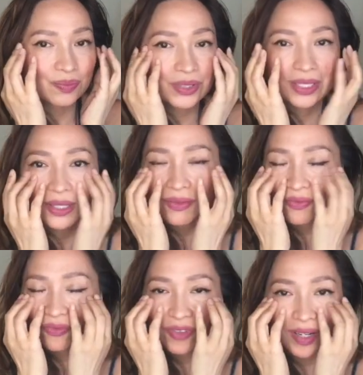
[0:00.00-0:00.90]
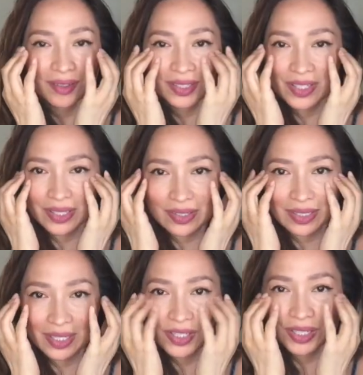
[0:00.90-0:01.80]
just very gentle
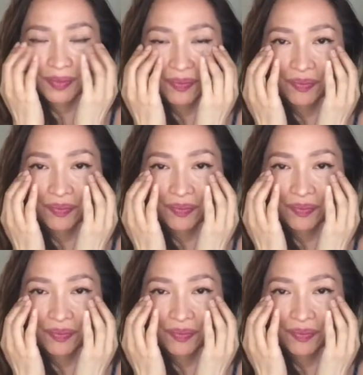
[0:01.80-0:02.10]
touching.